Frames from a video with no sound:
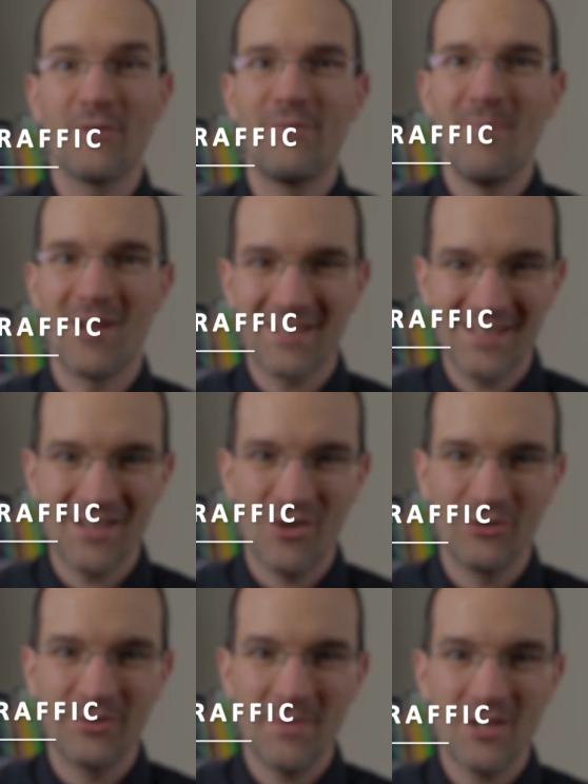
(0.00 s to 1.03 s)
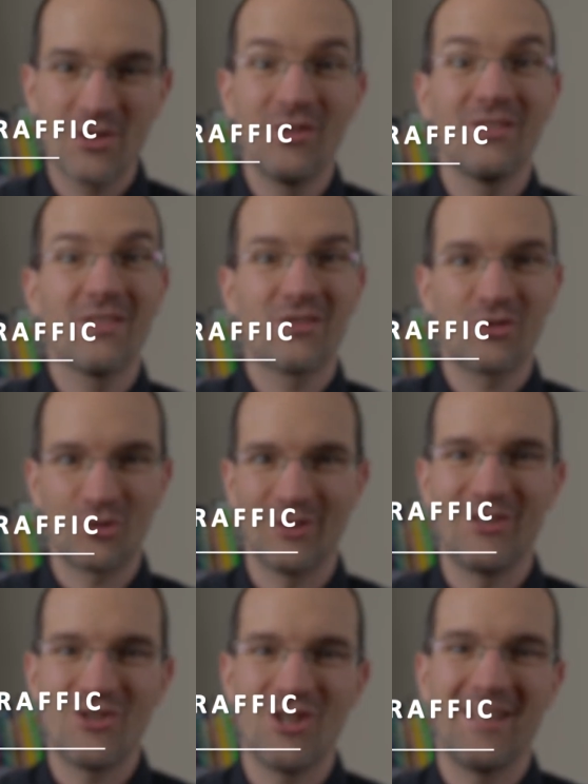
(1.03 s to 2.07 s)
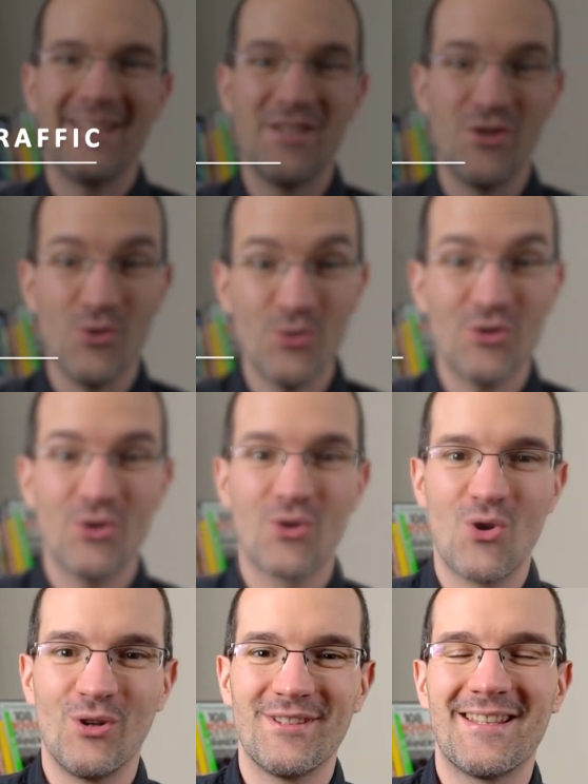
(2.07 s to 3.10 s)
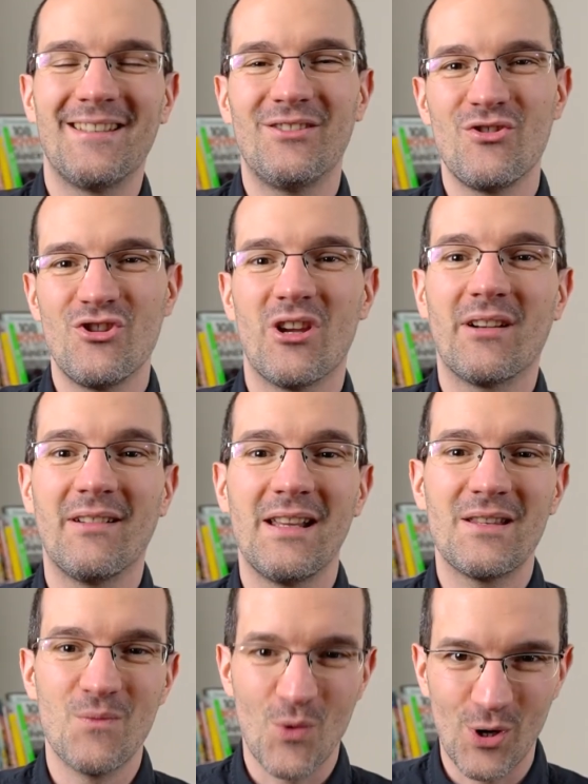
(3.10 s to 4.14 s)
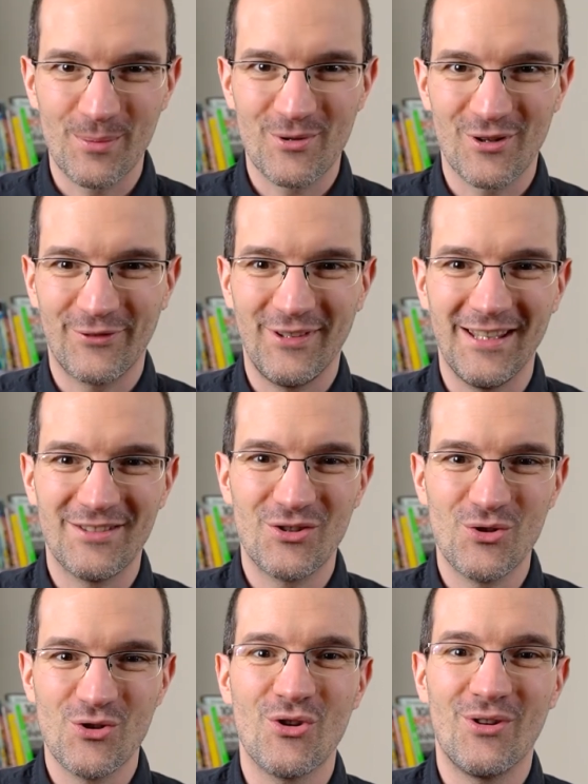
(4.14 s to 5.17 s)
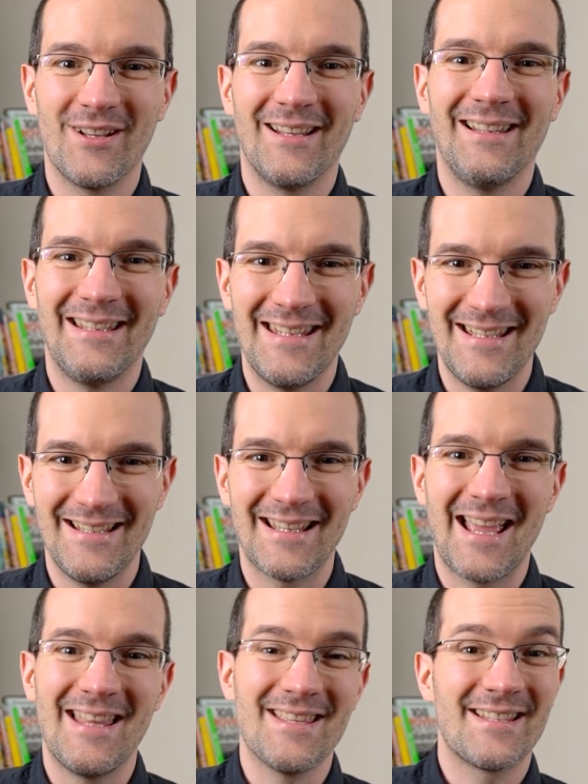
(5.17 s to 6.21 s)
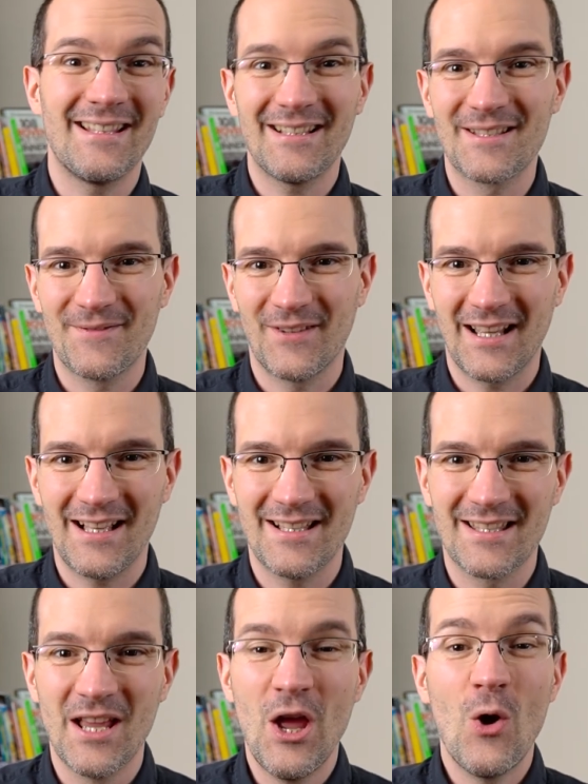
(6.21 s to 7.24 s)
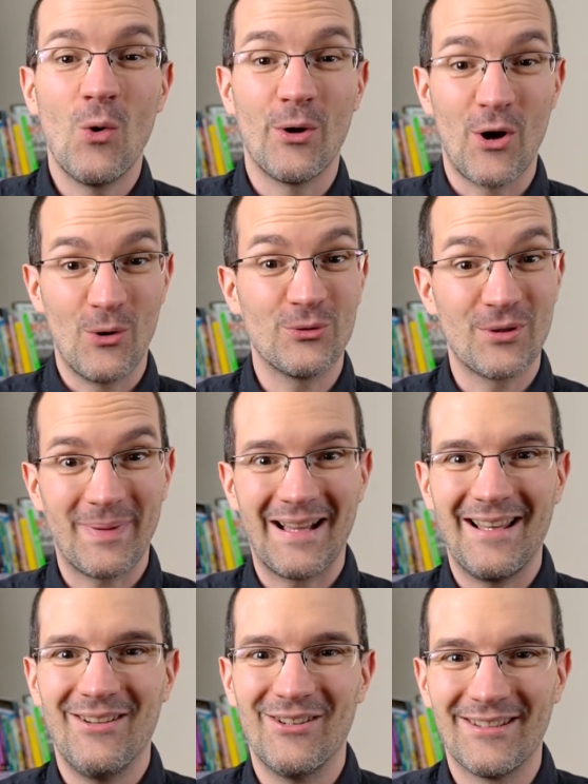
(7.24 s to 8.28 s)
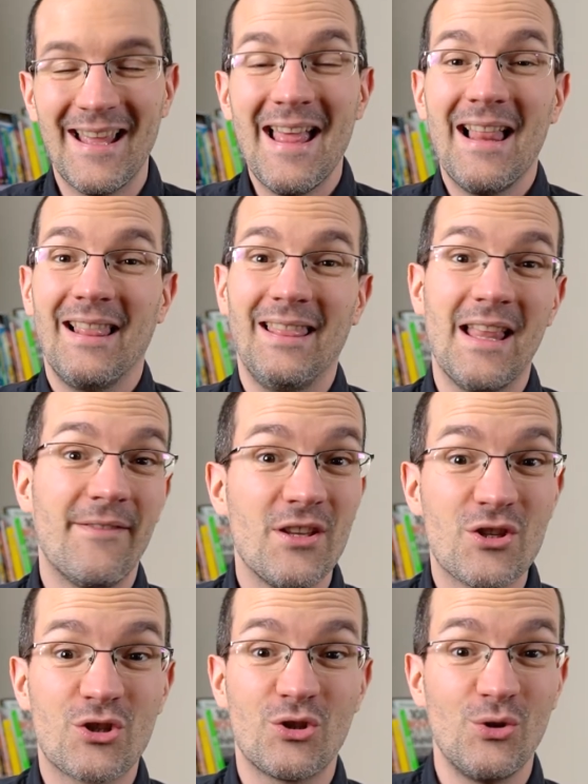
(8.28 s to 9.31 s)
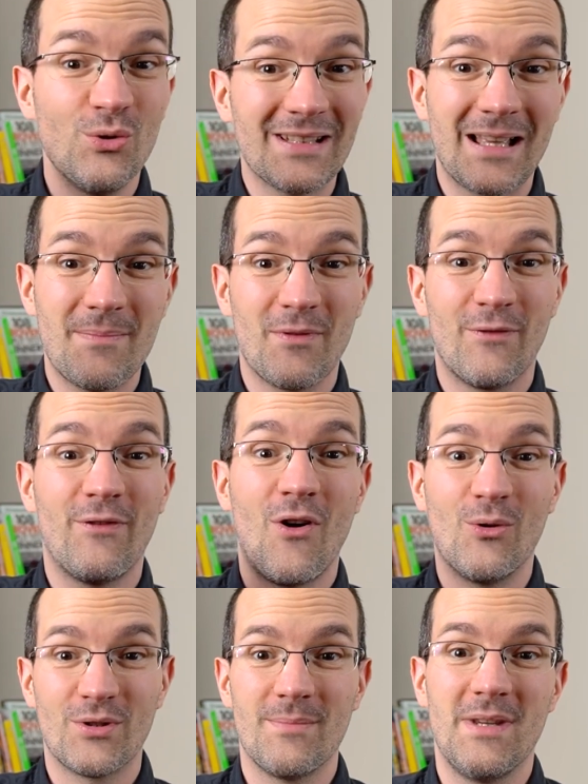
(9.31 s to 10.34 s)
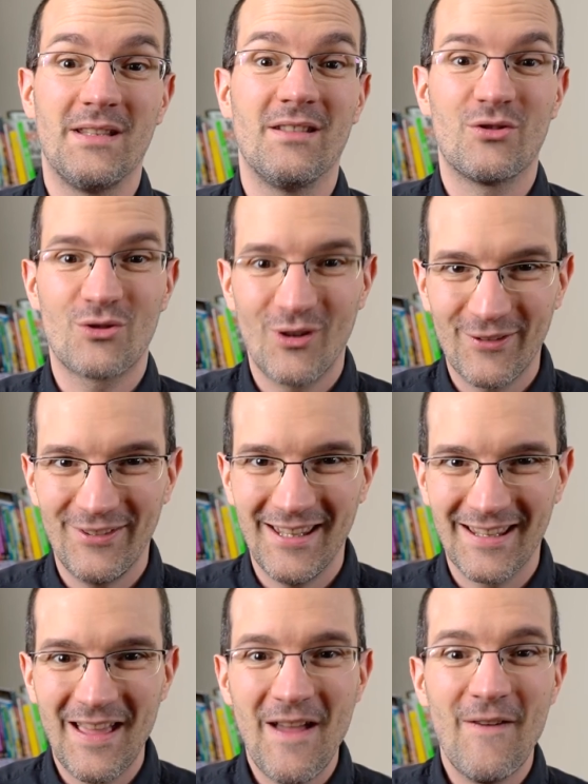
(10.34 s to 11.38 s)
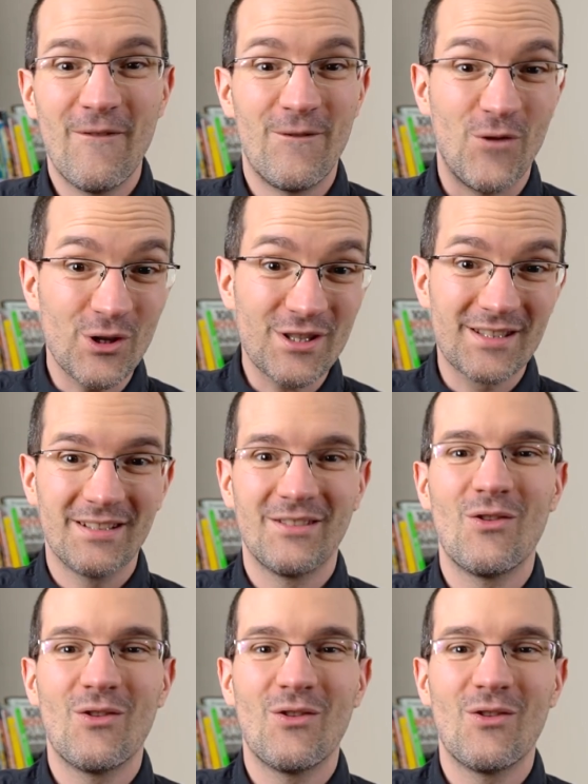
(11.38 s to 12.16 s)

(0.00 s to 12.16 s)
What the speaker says: of marketing automation, strategically use your content to generate warm traffic to your lead and sales funnels on autopilot. Leverage 2 types of automated traffic. First,